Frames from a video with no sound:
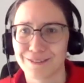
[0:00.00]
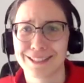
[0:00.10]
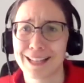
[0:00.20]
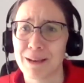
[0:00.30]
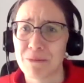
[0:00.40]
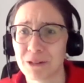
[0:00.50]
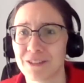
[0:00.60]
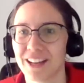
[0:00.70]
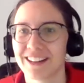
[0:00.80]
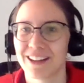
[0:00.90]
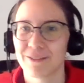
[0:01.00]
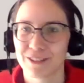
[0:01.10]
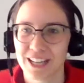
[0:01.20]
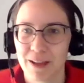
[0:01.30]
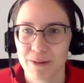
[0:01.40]
stay motivated
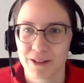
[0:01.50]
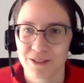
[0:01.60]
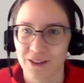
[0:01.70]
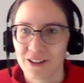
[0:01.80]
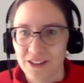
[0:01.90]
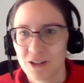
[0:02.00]
every day because you,